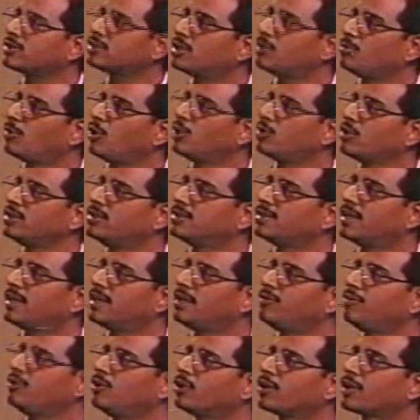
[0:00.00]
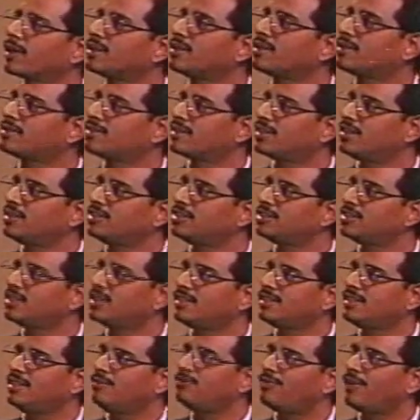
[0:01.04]
about is that if you look at the
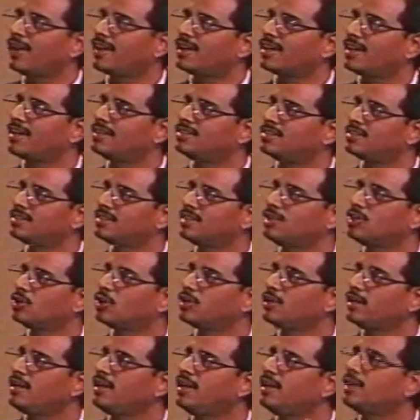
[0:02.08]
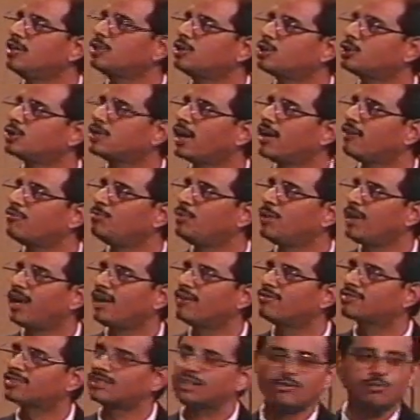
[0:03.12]
traditional defect density, your yield should have
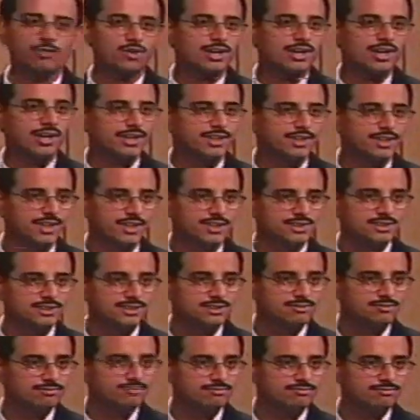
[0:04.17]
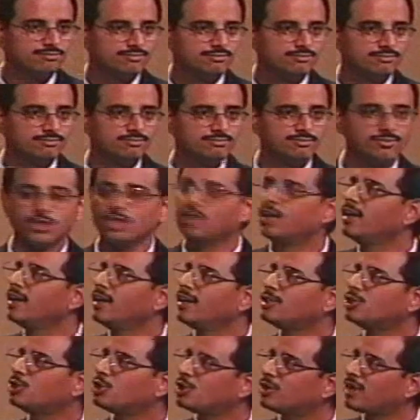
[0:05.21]
behaved somewhat like this.
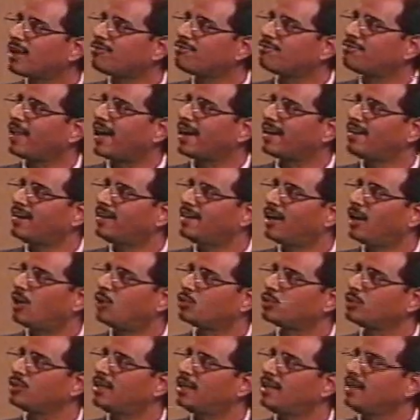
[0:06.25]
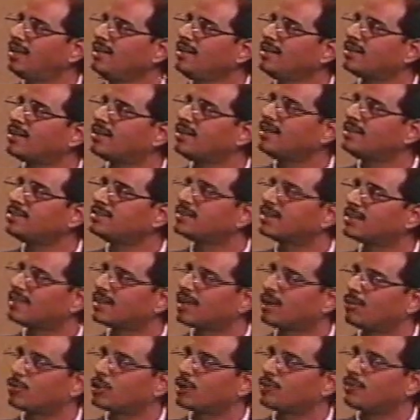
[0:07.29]
It should have flattened out. With the increase in the
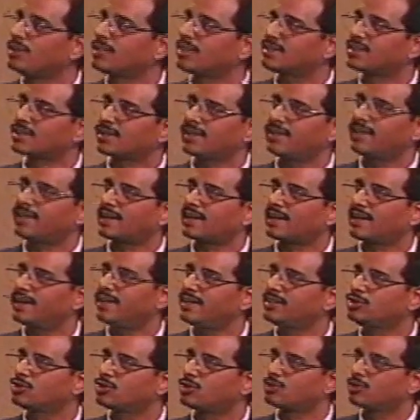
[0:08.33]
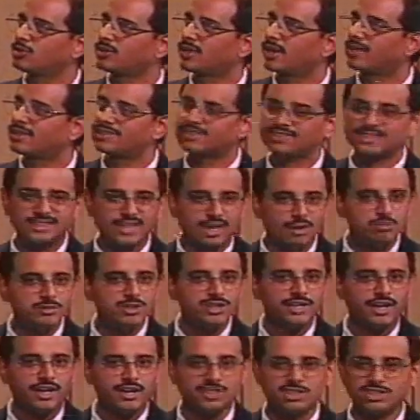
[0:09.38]
number of interconnect layers, you're going to get some
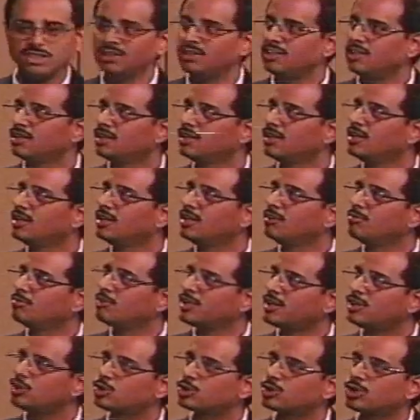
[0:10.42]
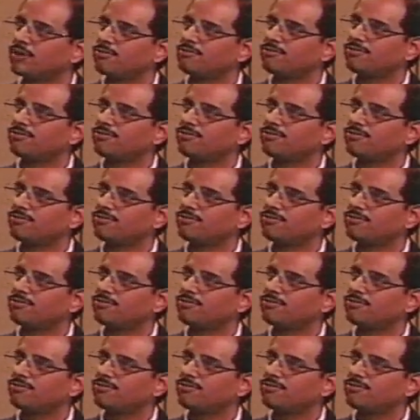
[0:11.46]
reduction, but it should have